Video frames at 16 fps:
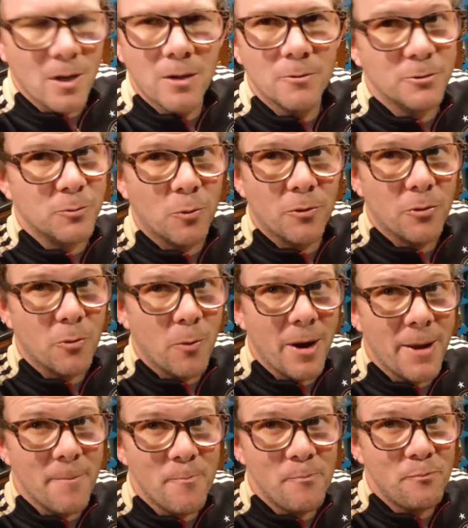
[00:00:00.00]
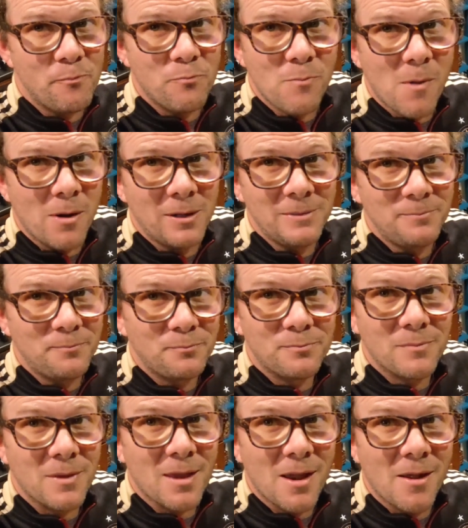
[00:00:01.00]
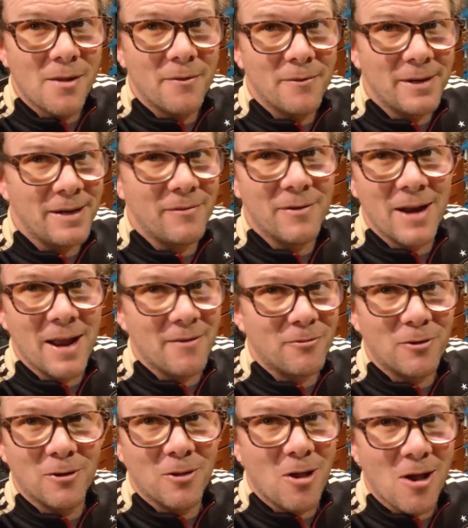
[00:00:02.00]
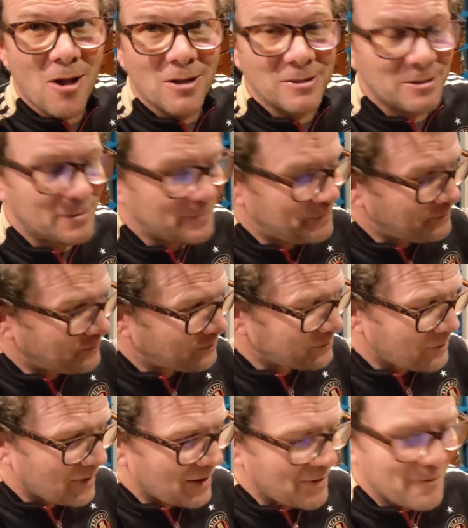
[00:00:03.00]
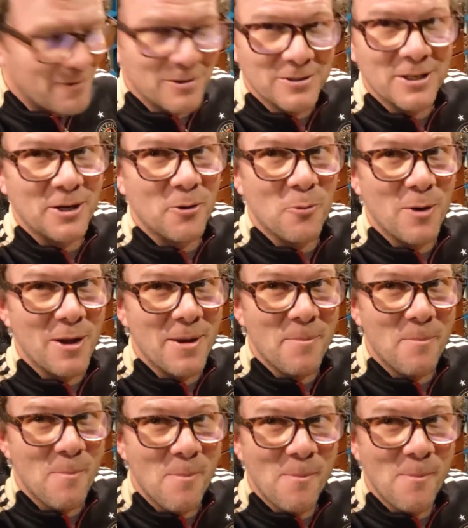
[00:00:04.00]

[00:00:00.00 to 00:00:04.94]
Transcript: It was worth the wait. Even after a loss. Feels like a win.